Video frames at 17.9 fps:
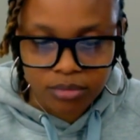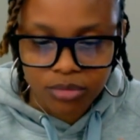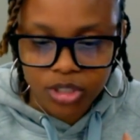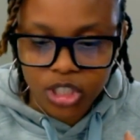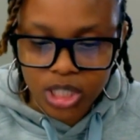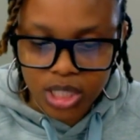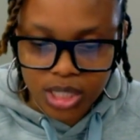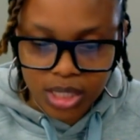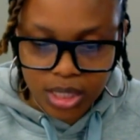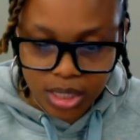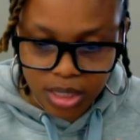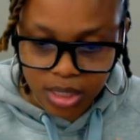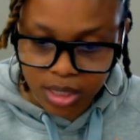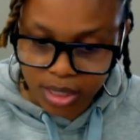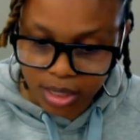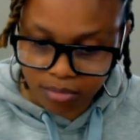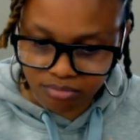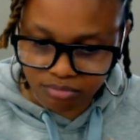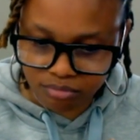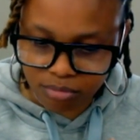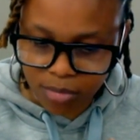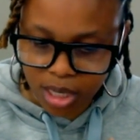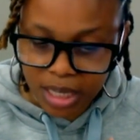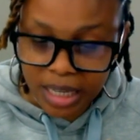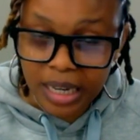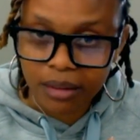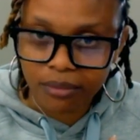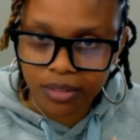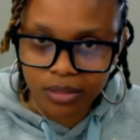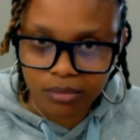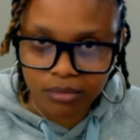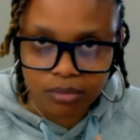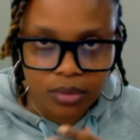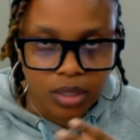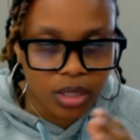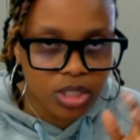She's 11.
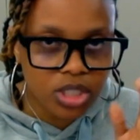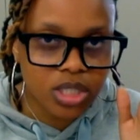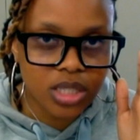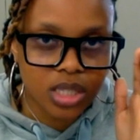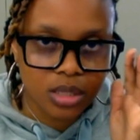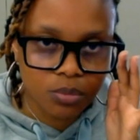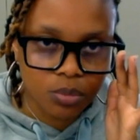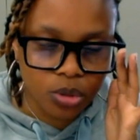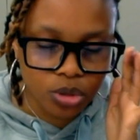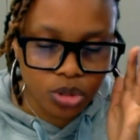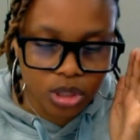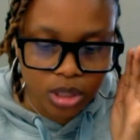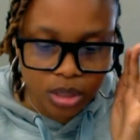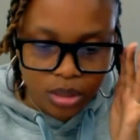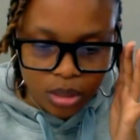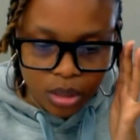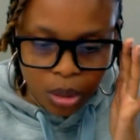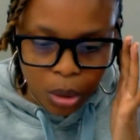She says bullshit.